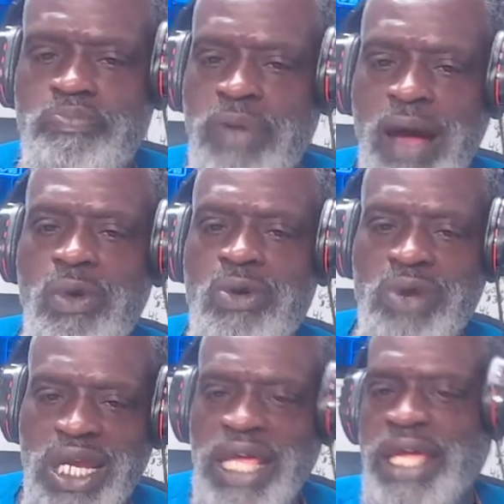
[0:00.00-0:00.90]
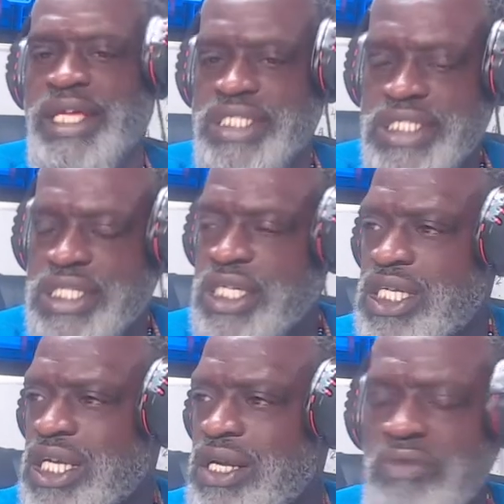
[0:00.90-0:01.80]
I want clicks.
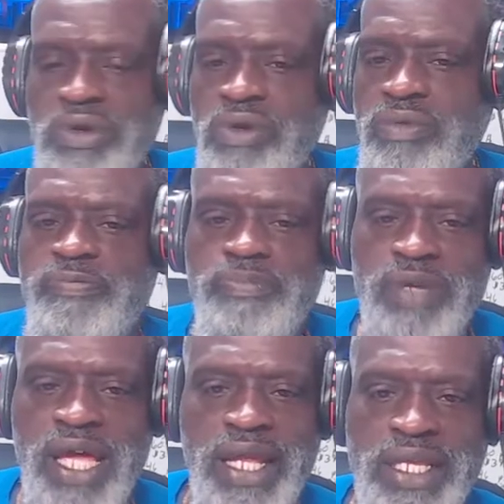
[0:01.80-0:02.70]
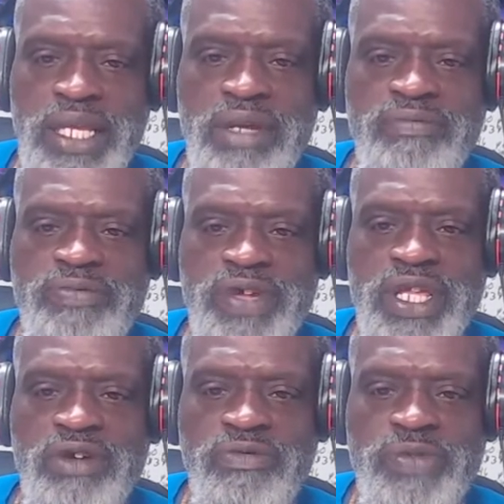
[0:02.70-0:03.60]
I don't want no goddamn
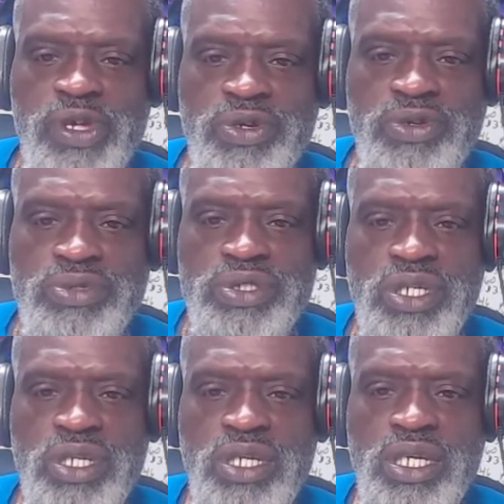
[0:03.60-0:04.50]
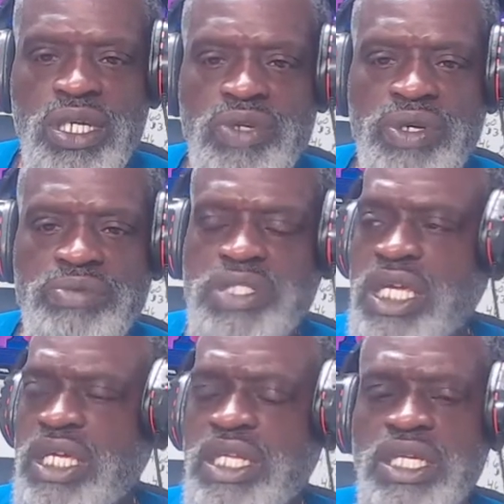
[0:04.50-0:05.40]
video views. You know what I'm
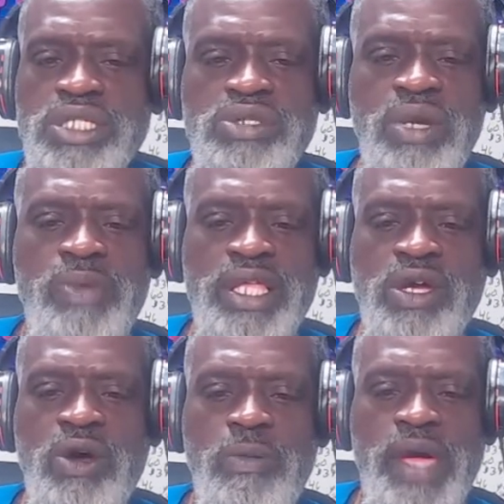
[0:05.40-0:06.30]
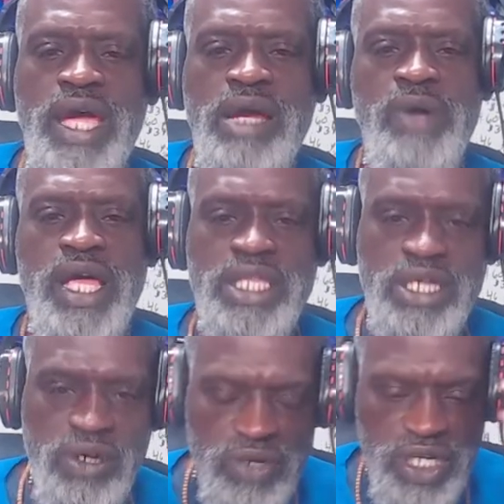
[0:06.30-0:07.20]
saying? So I'm gonna have to go back. I'm gonna have to
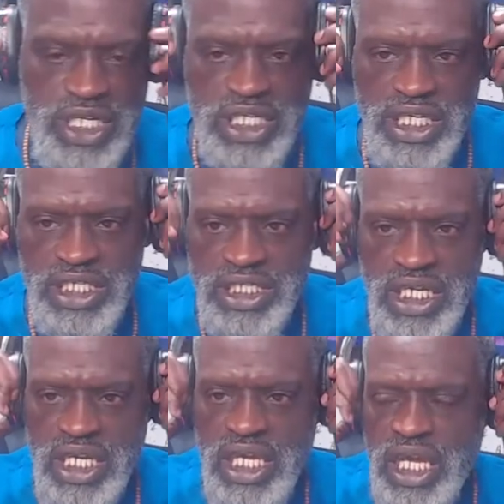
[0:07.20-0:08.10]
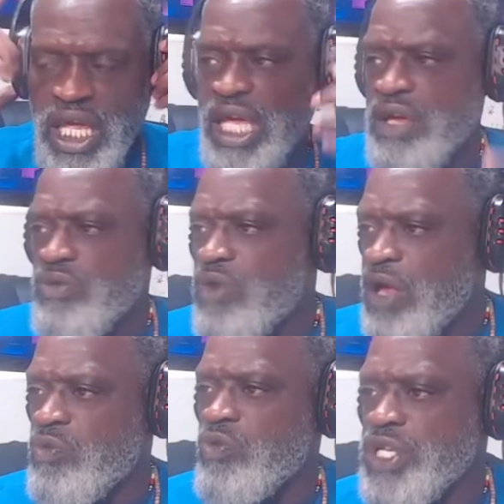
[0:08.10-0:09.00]
go and look at this and
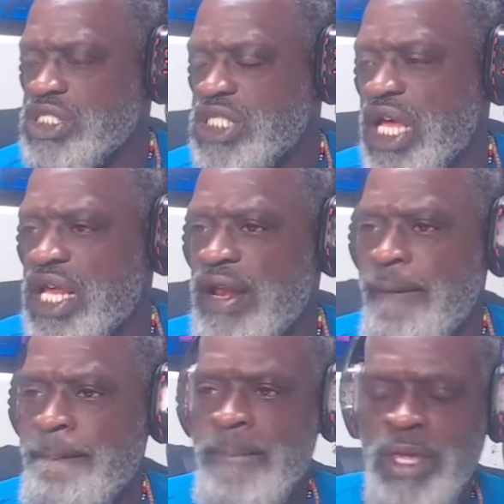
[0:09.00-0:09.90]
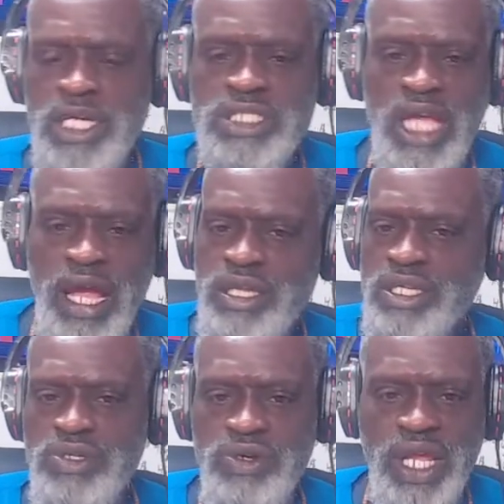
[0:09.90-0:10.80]
and reset it. Cause I,
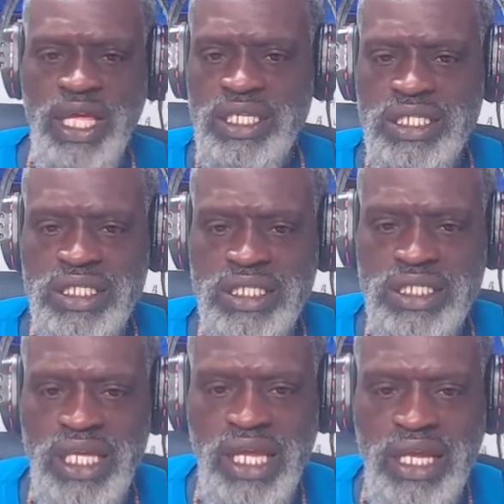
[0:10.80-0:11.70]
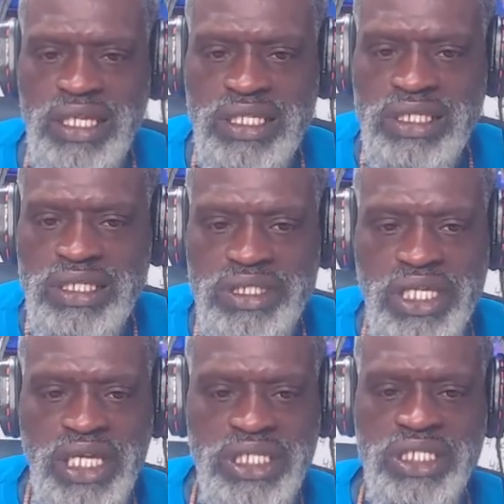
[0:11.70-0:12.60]
you know, they they
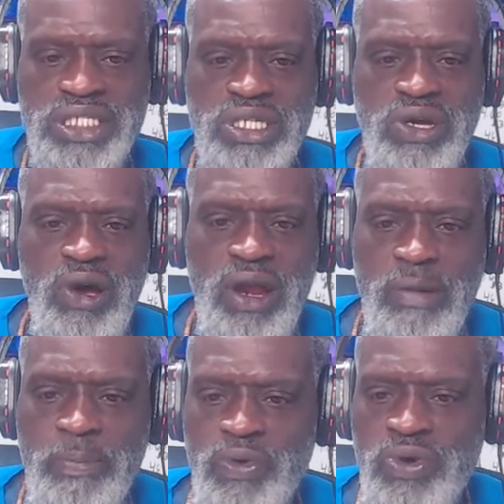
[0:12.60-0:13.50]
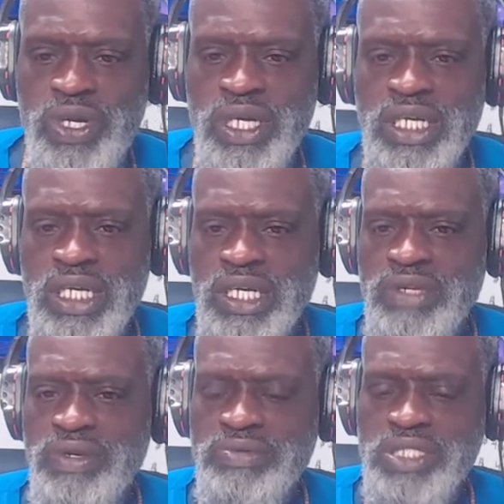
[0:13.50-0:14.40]
they just caught up on, you
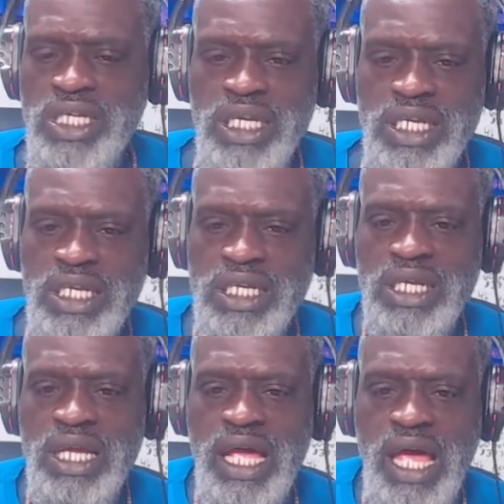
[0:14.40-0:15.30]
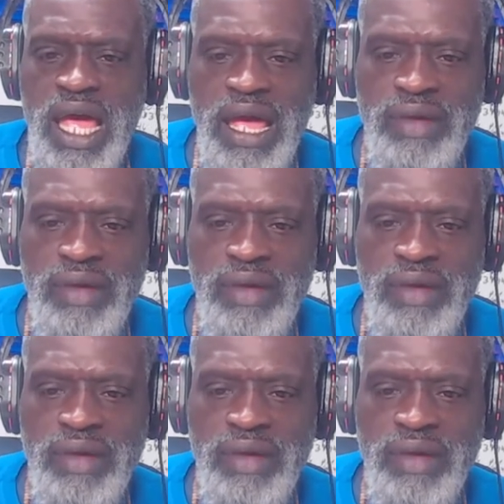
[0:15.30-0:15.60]
know what I'm saying? I